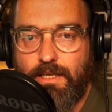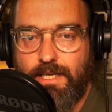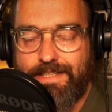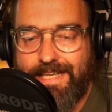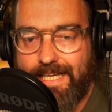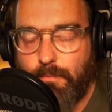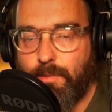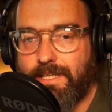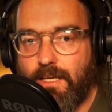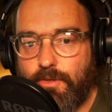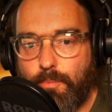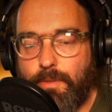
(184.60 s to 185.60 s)

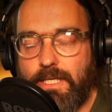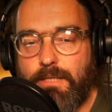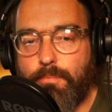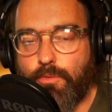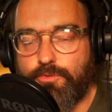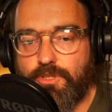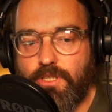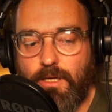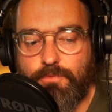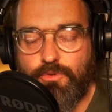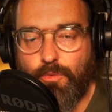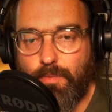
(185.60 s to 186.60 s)
enabling other people to
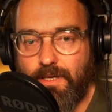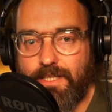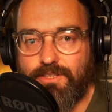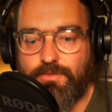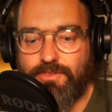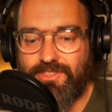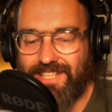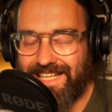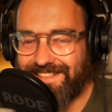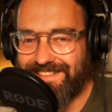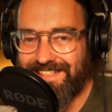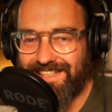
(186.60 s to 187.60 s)
come to a place of
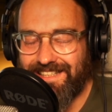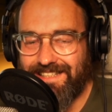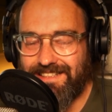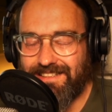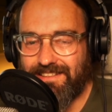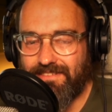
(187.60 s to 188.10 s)
sanity.